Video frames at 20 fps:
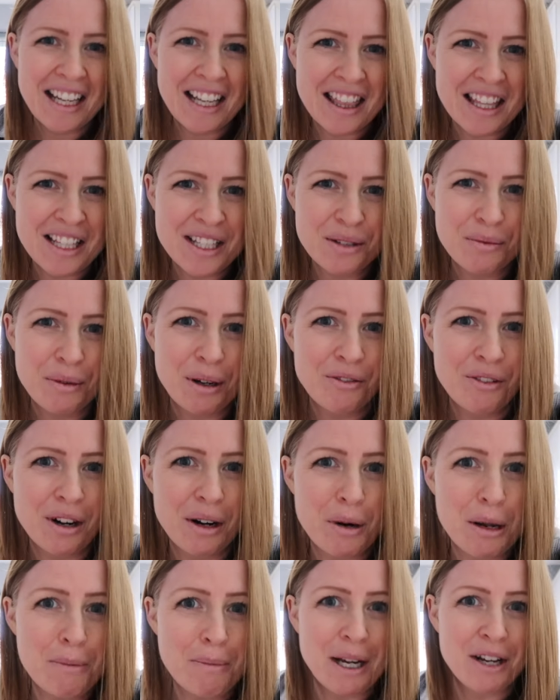Gethin's the one
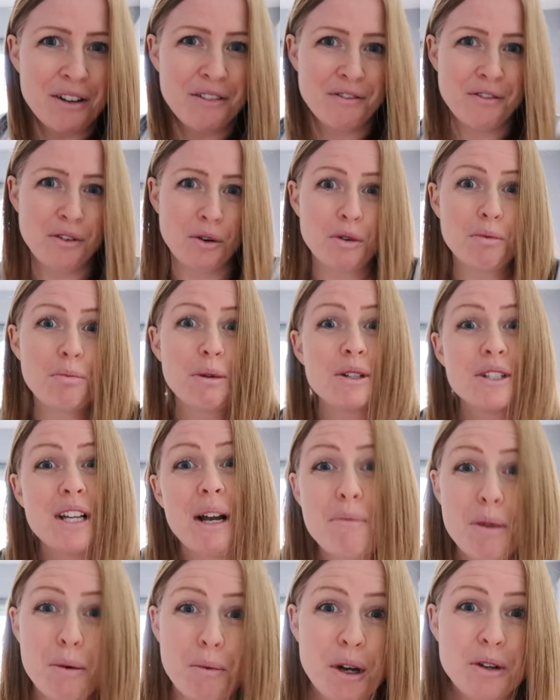running back and forth because
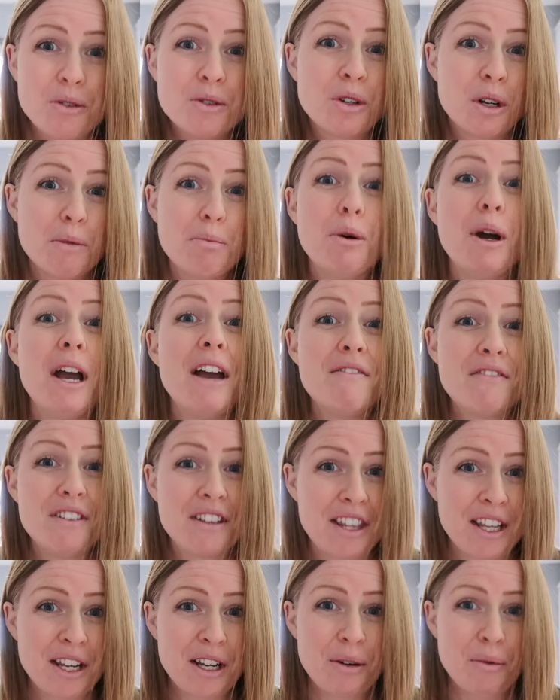I'm the one who's got to put
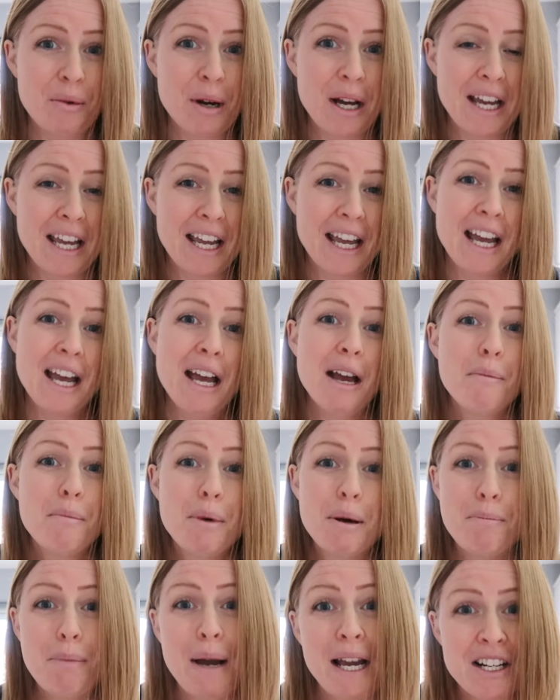everything away.
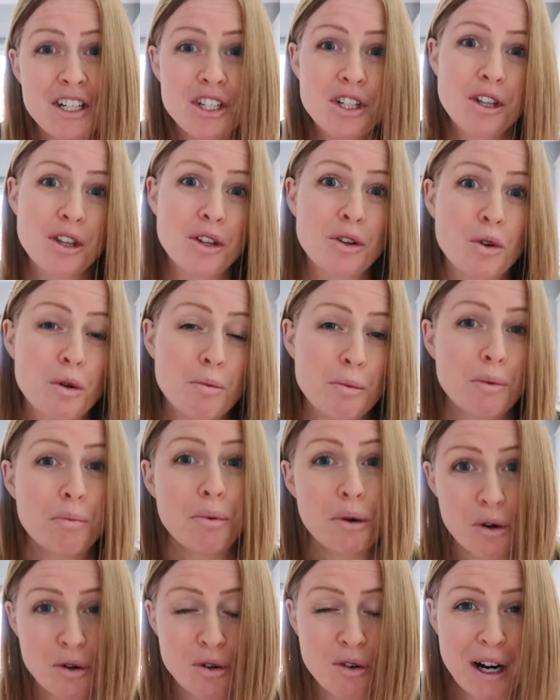But back to the normal
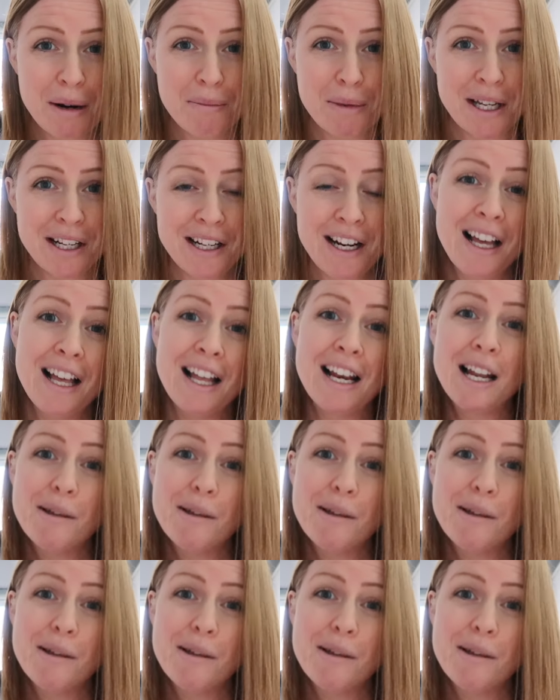programming.